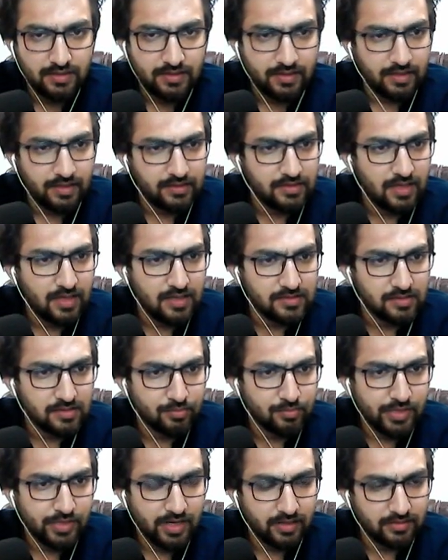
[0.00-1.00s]
It has a
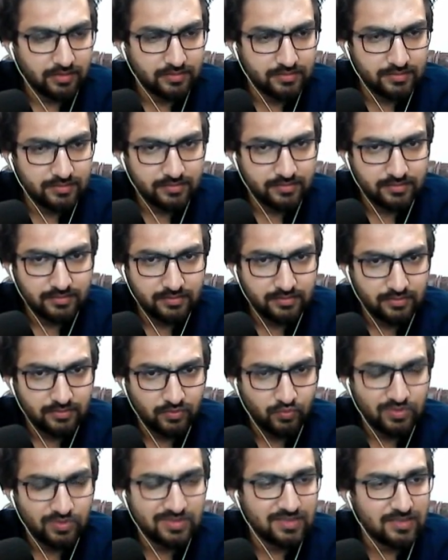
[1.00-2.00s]
price
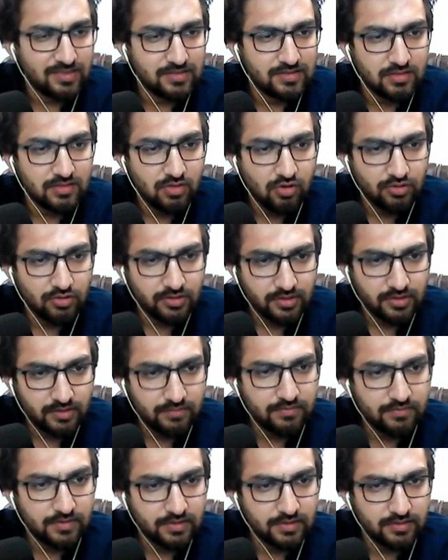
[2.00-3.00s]
which is not
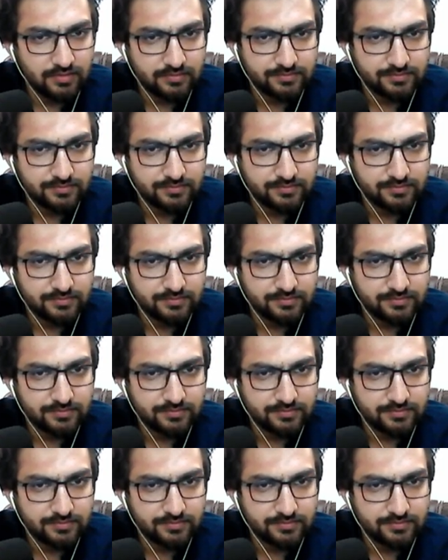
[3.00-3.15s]
given.